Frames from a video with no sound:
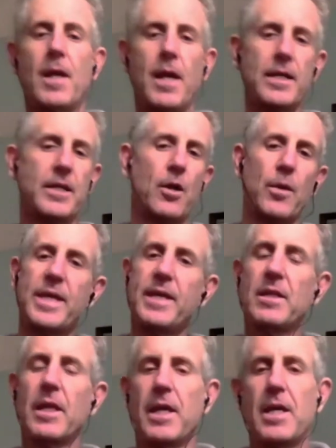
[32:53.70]
And
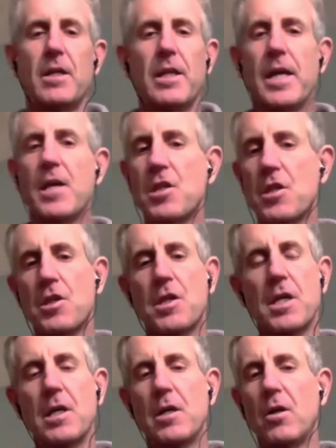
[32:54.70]
healing is a
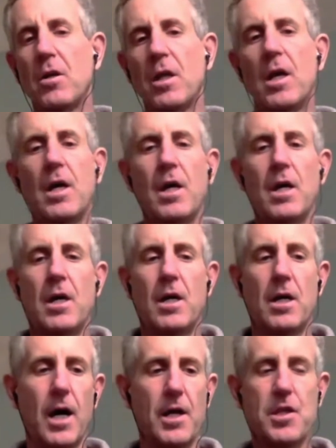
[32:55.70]
skill.
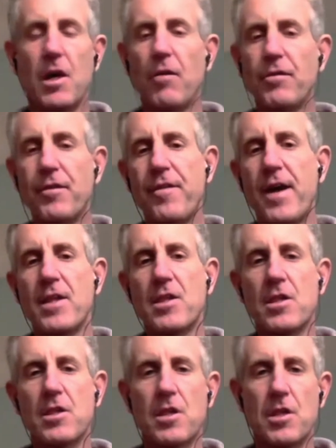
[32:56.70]

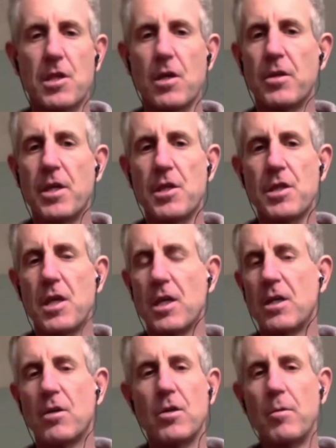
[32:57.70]
Self-defense is a skill. These things,
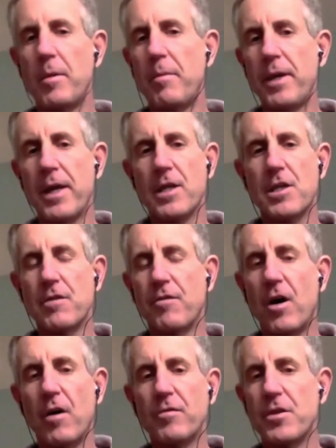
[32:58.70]
human beings
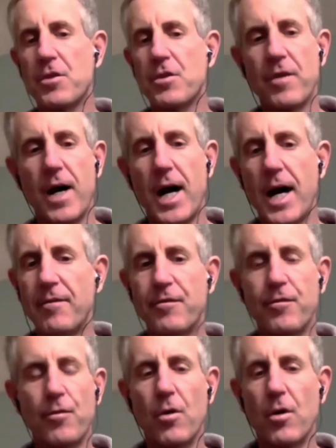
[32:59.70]
evolved and survived
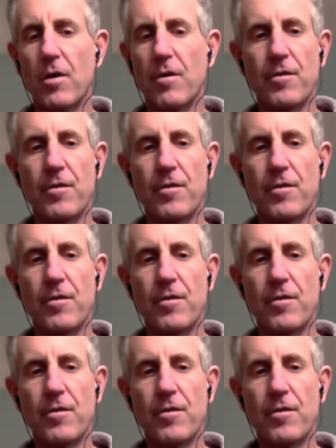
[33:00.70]
for